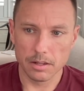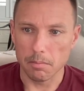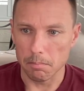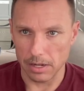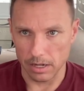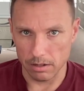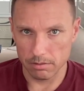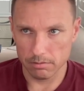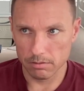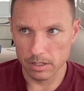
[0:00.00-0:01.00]
me,
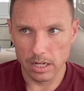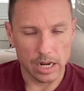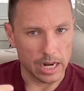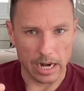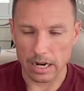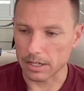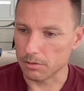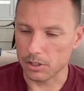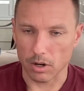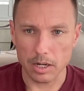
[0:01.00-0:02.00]
and I
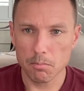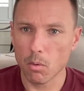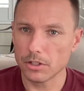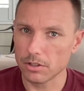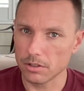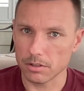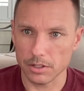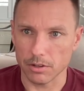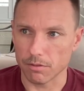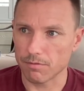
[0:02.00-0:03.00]
can point to,
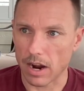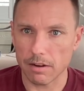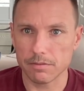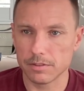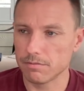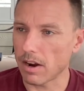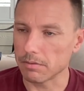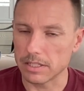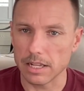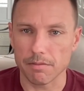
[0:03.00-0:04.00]
you know, five
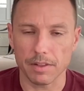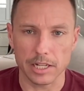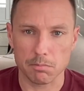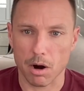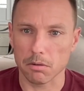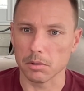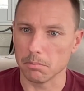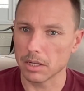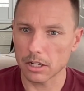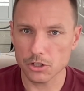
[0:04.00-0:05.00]
to 10 things probably,
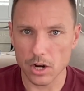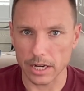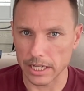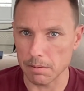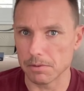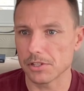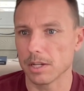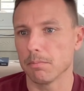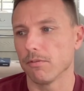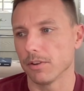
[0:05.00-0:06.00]
but I'll try and keep it
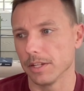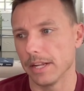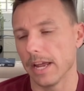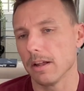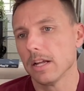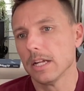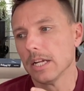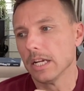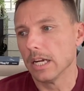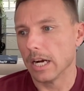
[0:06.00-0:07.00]
simple for today.
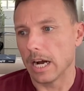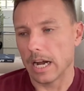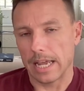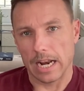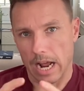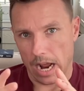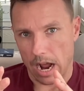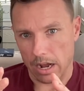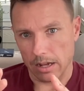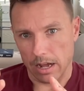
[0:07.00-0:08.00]
And
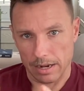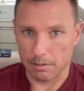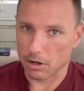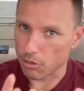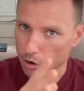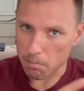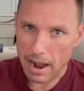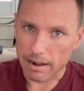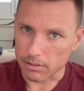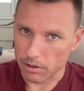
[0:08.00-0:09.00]
I'm going to throw
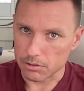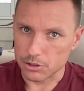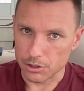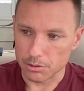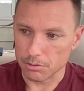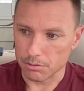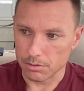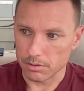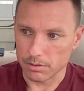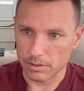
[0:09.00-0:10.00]
back though to
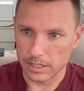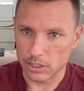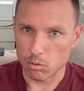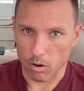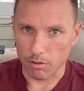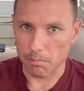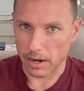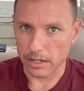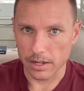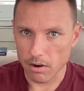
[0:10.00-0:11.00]
the 12th
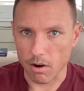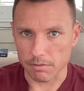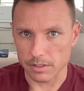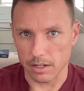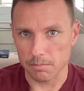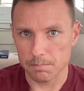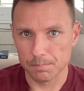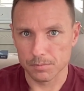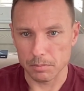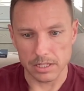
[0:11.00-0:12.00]
kickoff team,
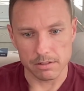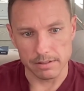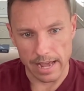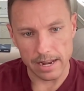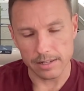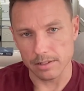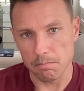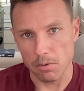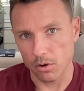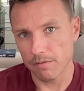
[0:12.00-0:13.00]
because that is a
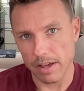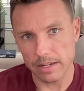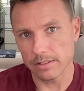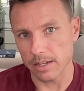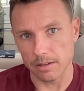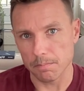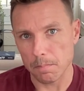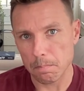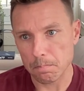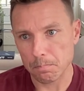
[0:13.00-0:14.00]
motivated team.
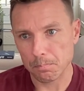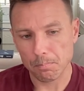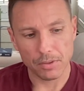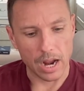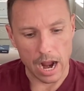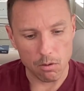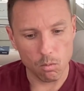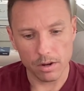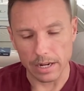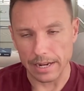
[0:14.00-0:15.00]
I
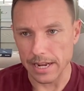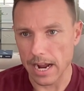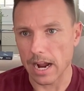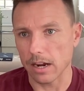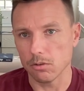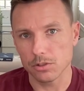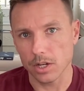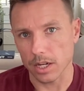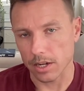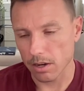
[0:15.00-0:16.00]
want a guy who's
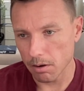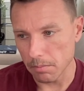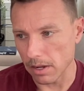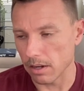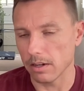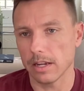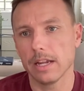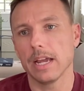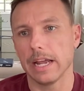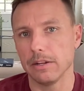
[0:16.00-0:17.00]
going to come in
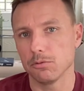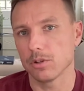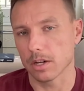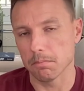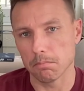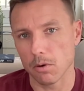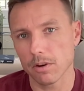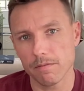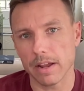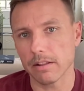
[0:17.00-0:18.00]
and who's going to
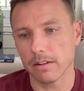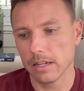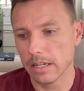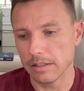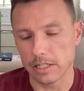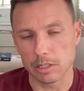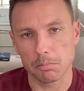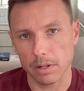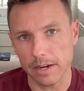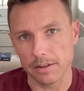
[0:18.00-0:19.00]
motivate these
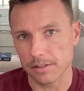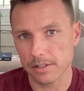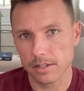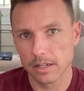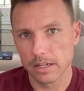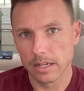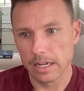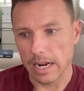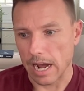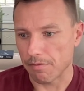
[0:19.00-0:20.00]
players.
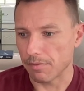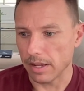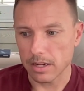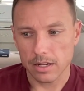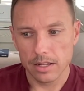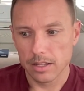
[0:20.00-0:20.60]
I think